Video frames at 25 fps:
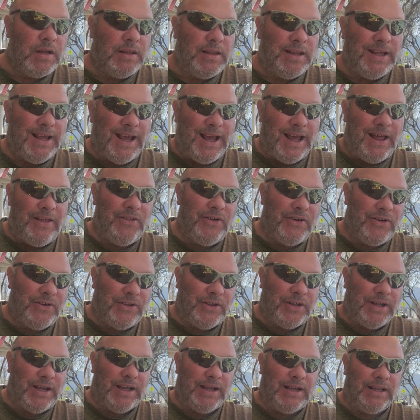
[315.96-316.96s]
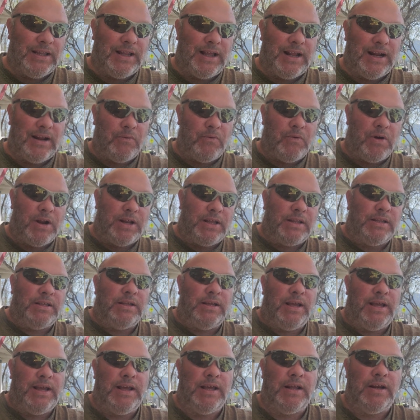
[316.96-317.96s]
The other thing that I wanted
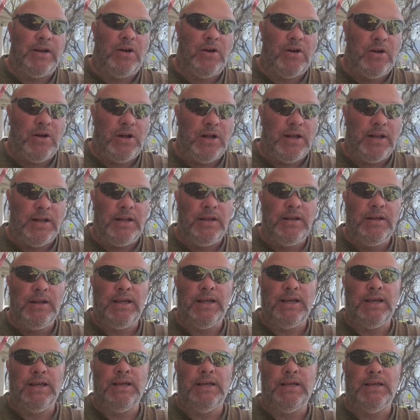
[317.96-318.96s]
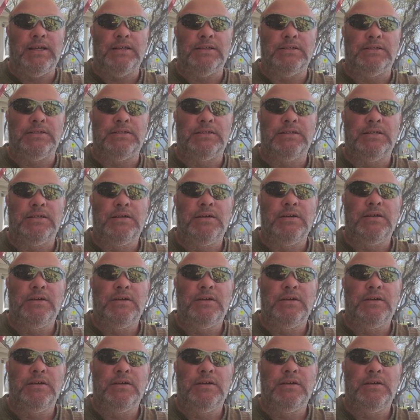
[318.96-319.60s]
to hit on is,